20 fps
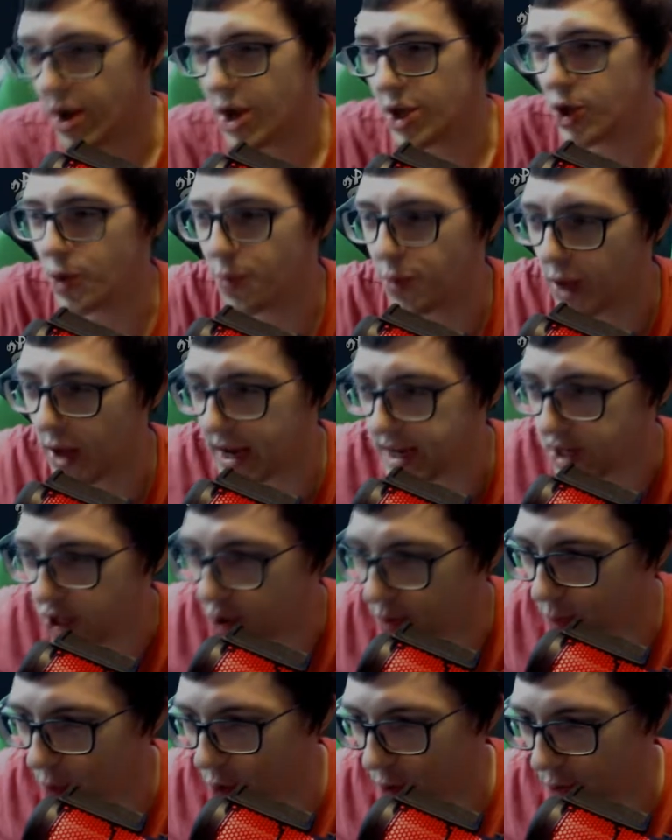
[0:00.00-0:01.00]
You play 2
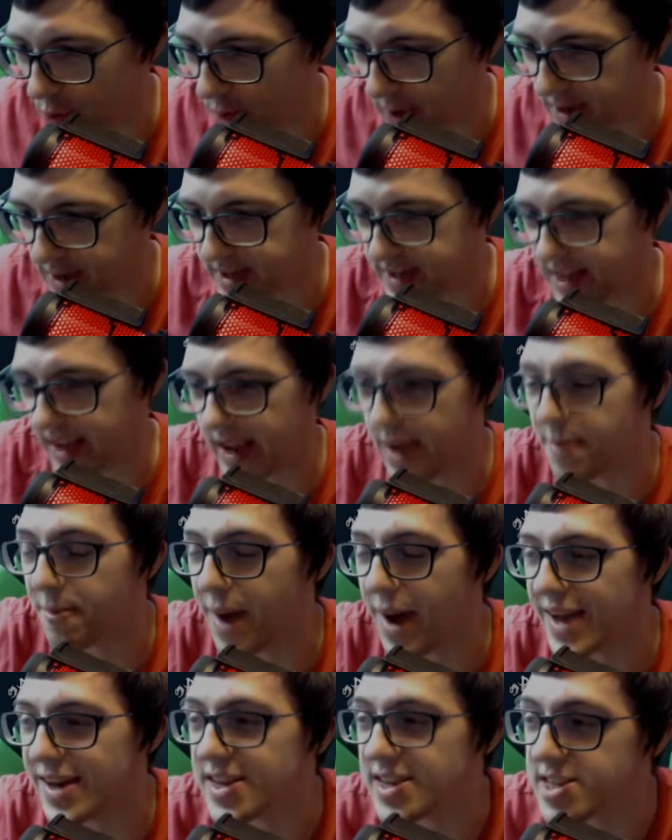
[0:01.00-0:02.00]
more things, they get
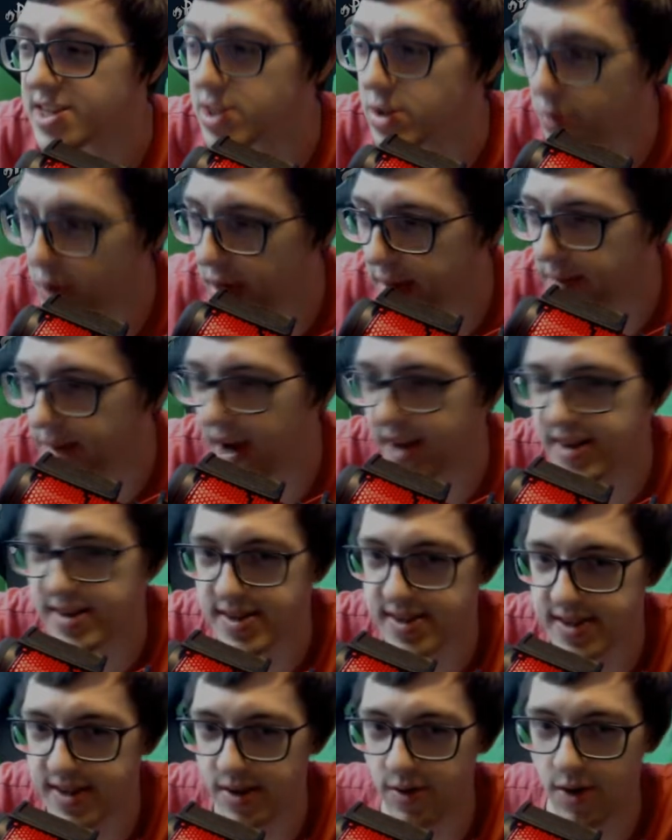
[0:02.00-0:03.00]
-3,
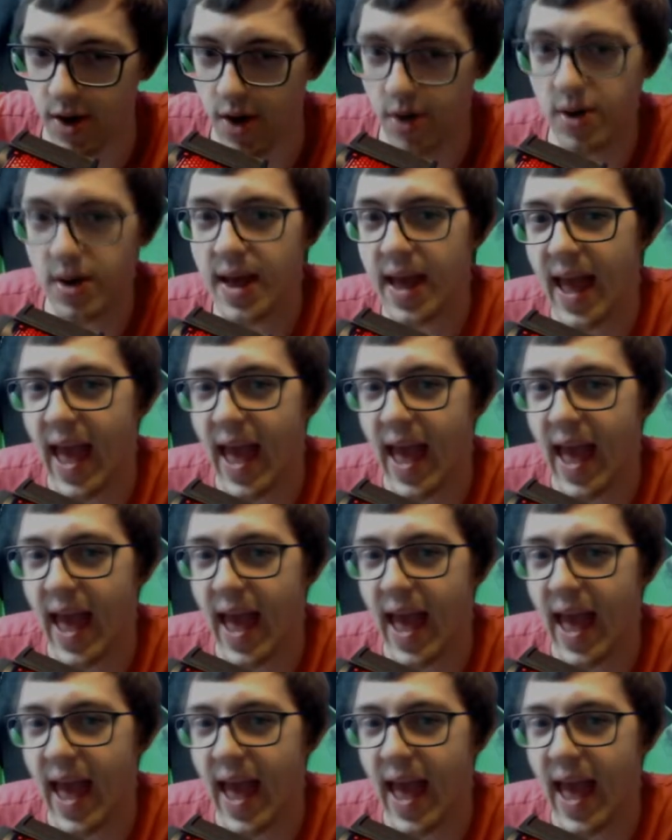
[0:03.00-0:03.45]
-0.